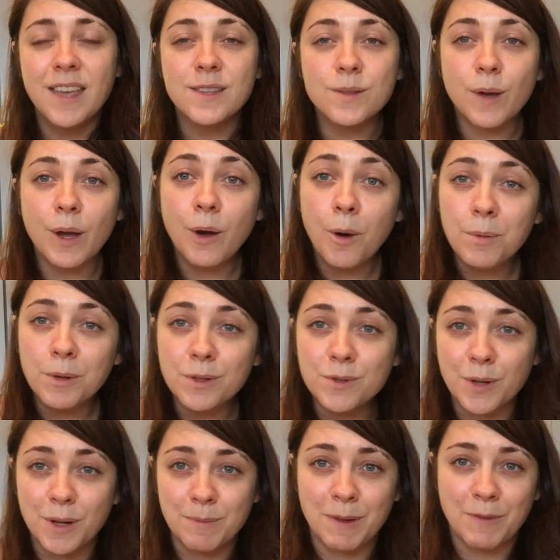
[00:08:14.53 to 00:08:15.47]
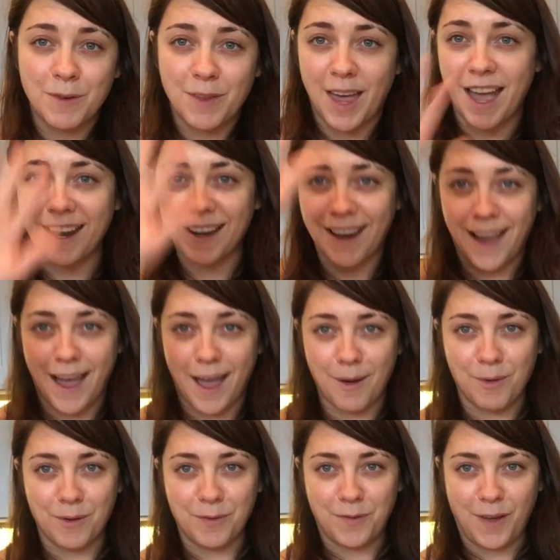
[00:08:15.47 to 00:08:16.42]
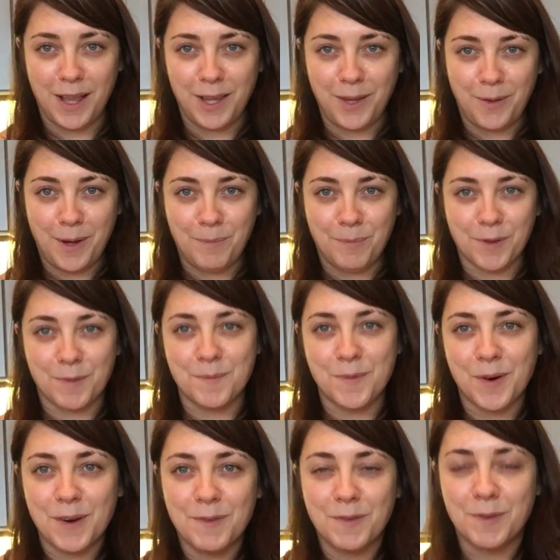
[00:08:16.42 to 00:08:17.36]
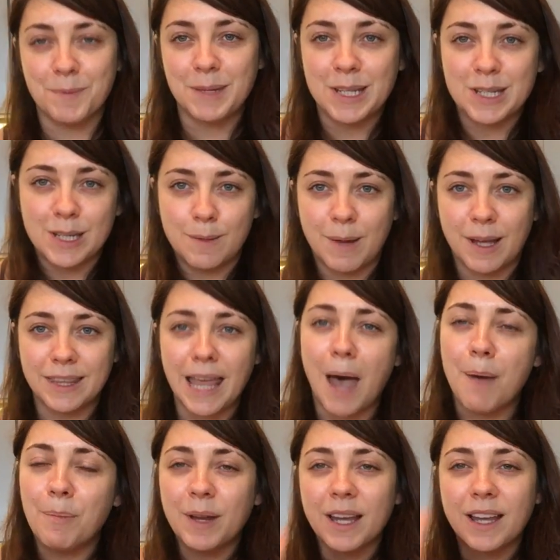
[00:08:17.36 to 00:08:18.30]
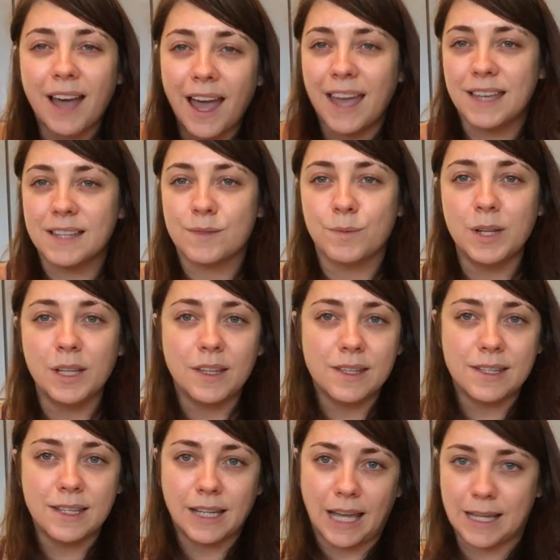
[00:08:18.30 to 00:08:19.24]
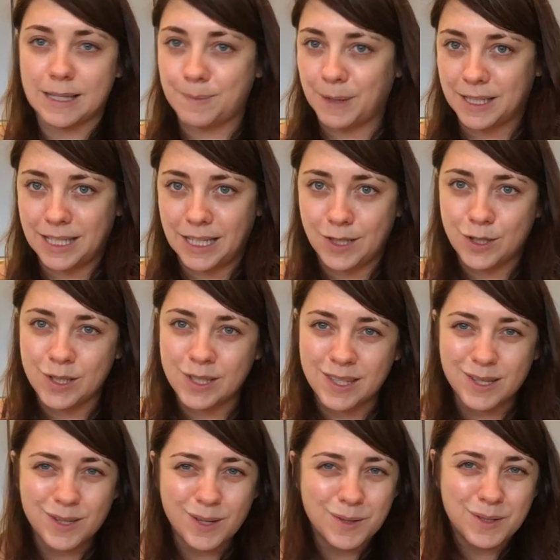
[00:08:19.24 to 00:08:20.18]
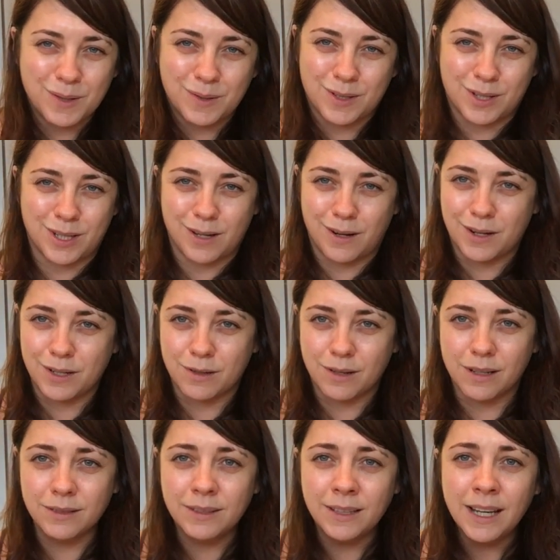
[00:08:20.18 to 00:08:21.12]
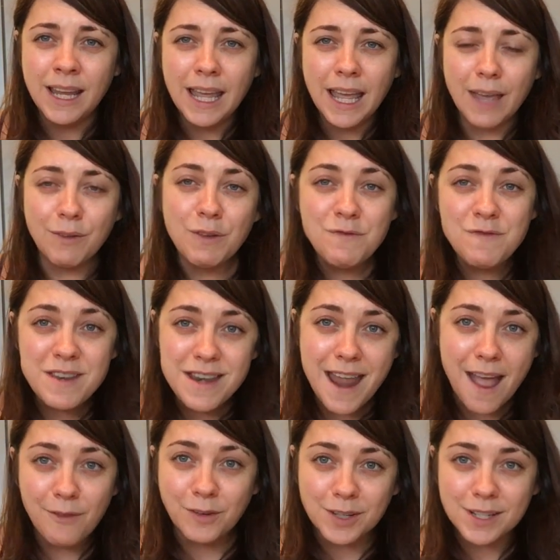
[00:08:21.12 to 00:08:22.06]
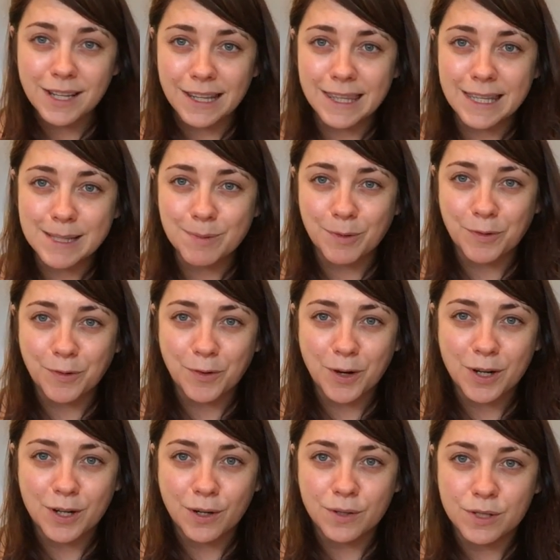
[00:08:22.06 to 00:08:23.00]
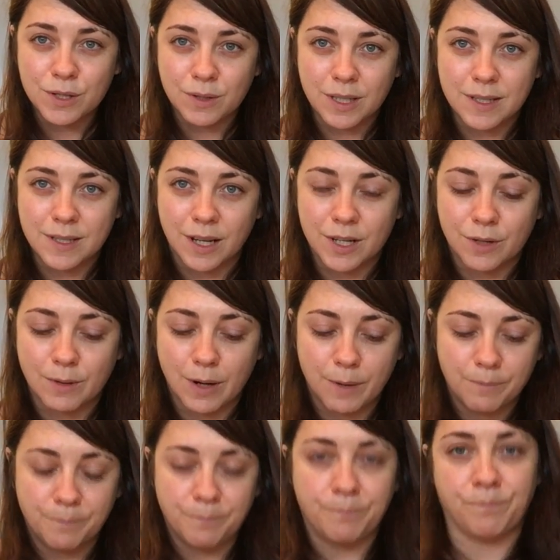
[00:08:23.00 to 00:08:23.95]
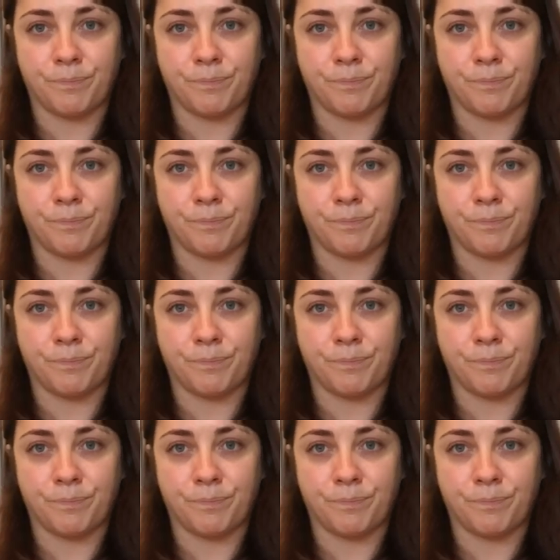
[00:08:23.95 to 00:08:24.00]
So I hope you'll join me for that. I will follow up with more information about that. But guys, realistic expectations, and don't do this shit on your own. If you've never done this before, don't do this on your own.